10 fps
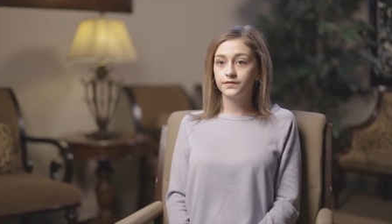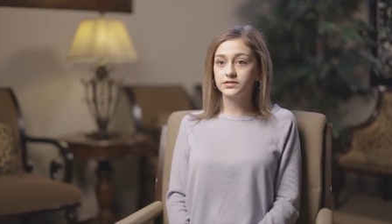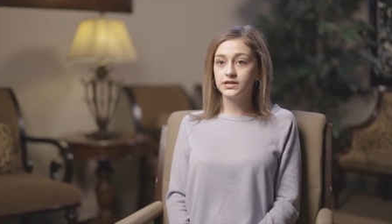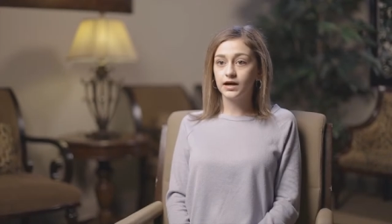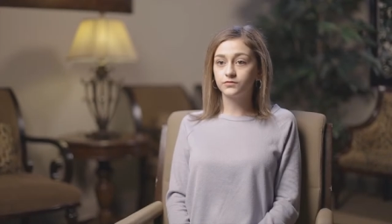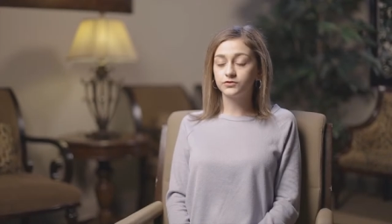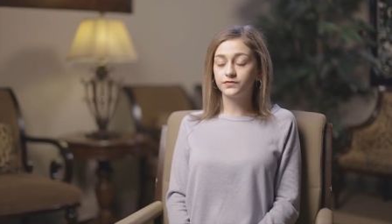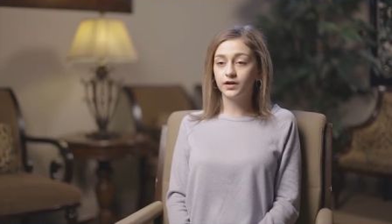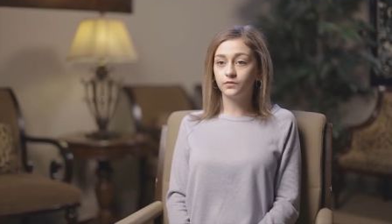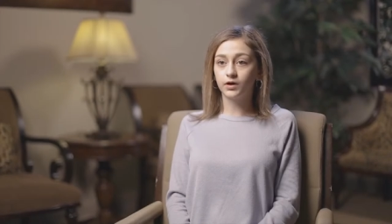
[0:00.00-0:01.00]
The staff was
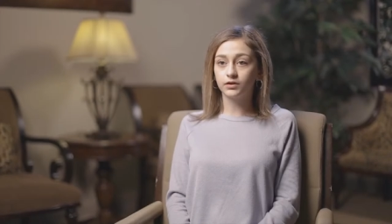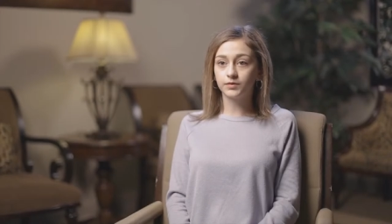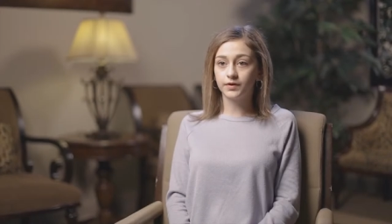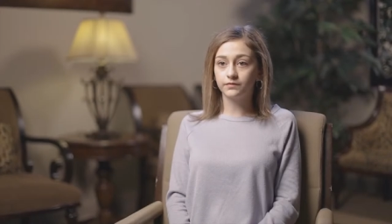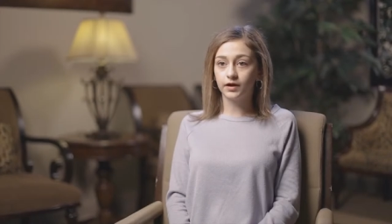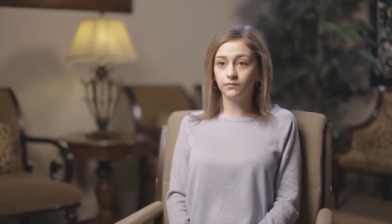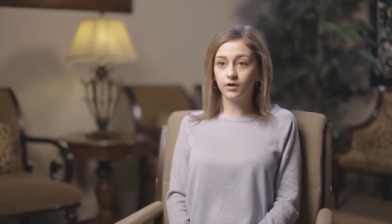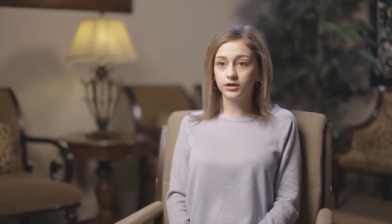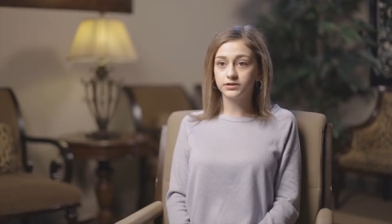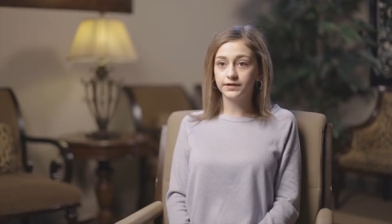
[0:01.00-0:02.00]
very welcoming when I
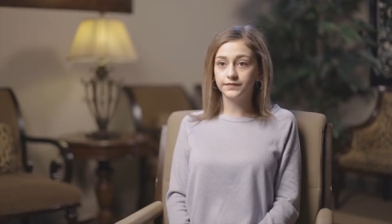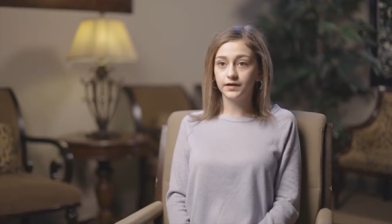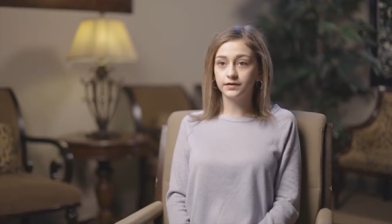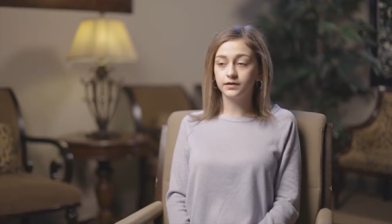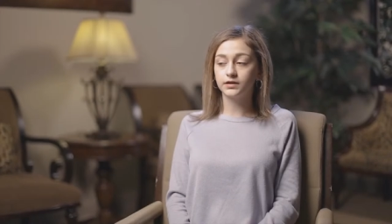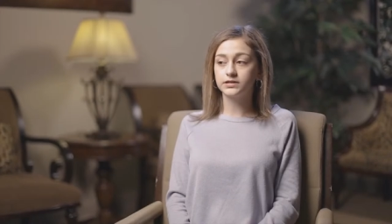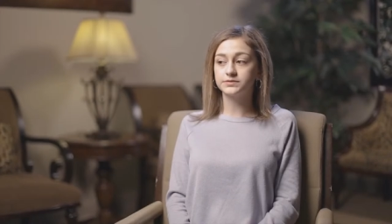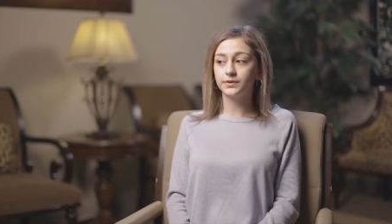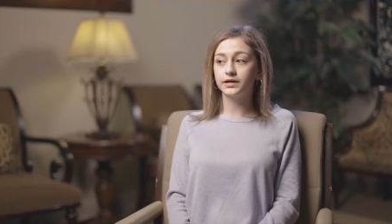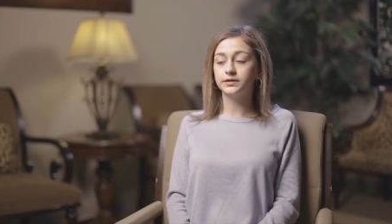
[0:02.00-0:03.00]
walked in. They
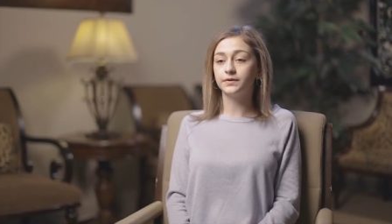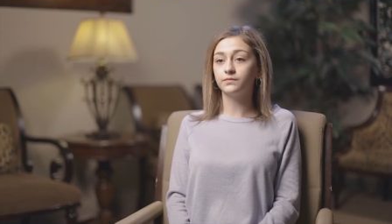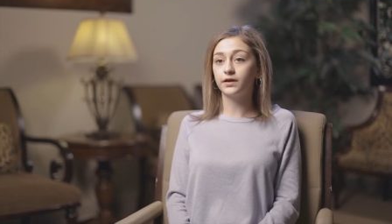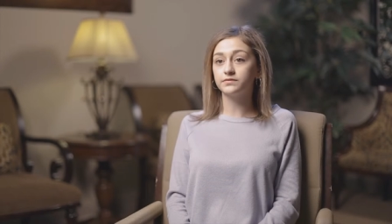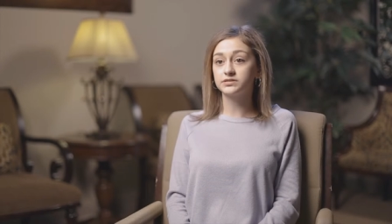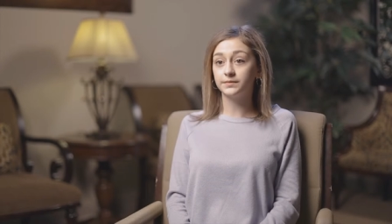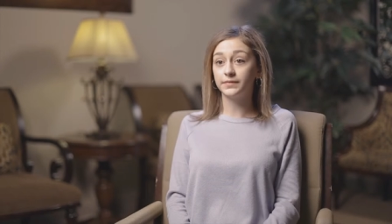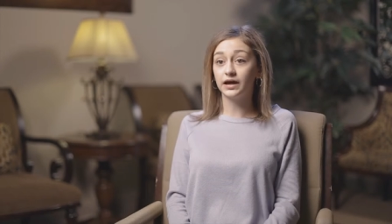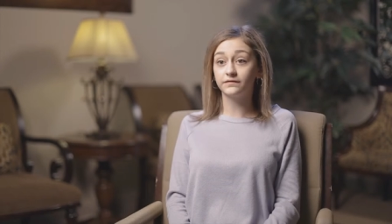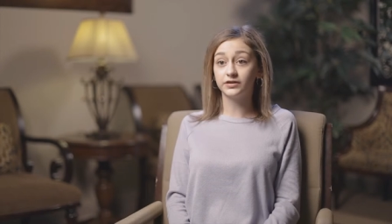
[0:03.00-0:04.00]
explained to me what I was going to be
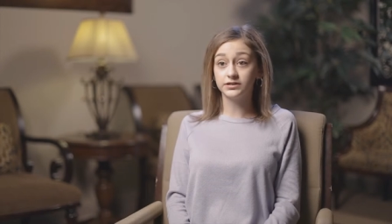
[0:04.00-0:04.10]
having